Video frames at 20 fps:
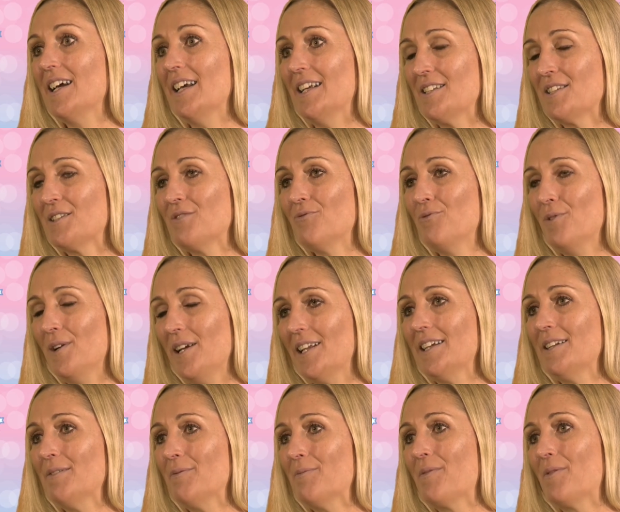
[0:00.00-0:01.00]
it's
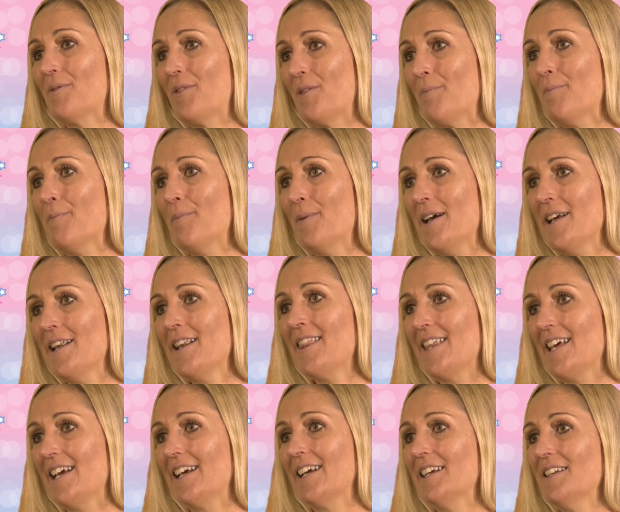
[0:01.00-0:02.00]
really the main
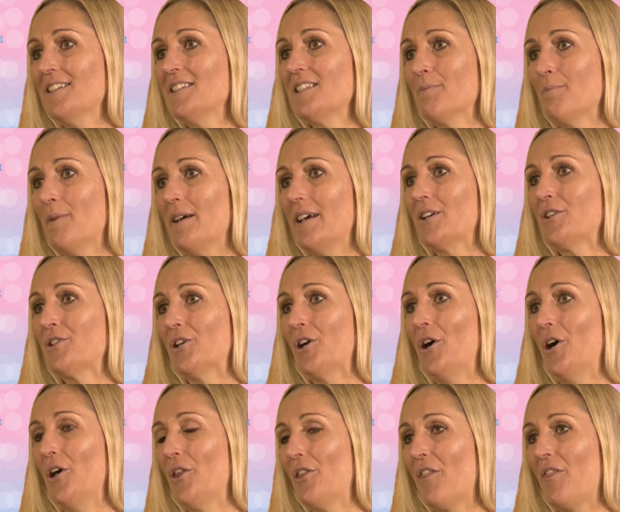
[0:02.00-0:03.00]
thing is to make
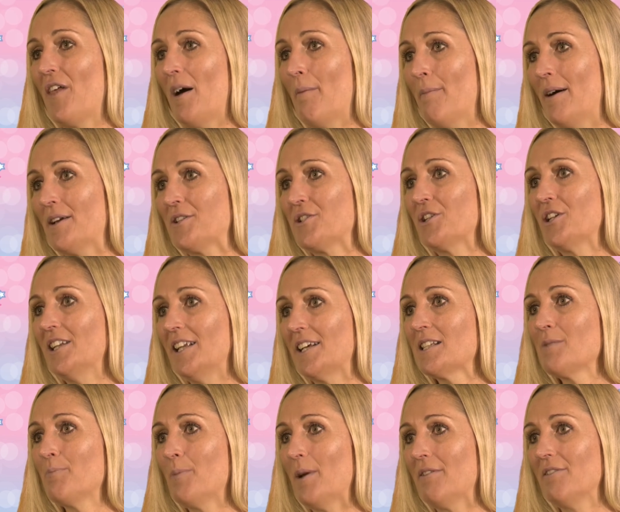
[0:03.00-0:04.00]
sure that that magical
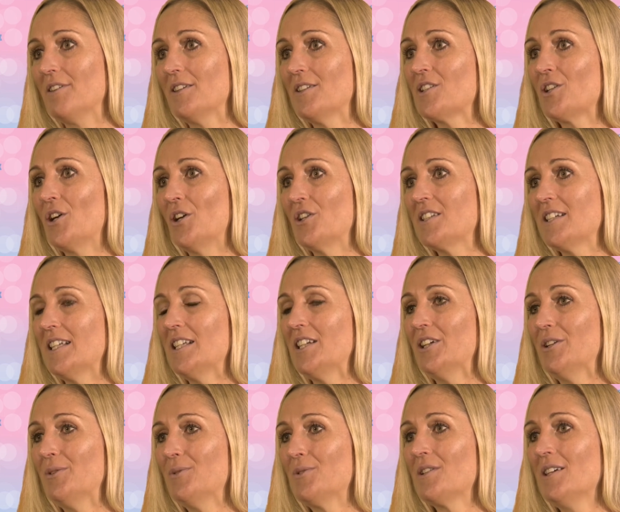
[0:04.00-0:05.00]
experience
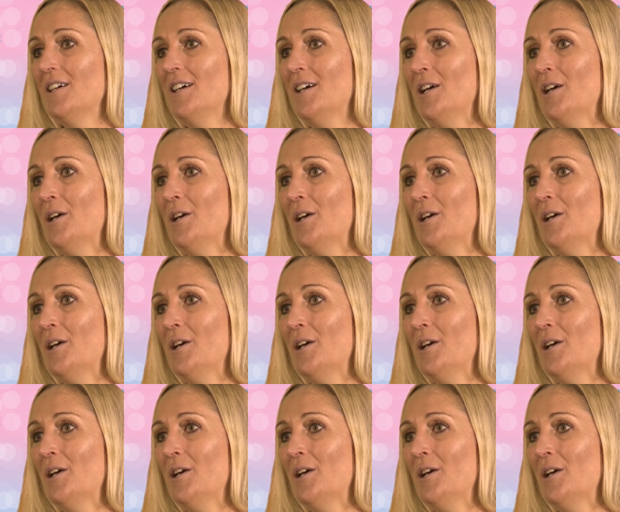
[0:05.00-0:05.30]
continues,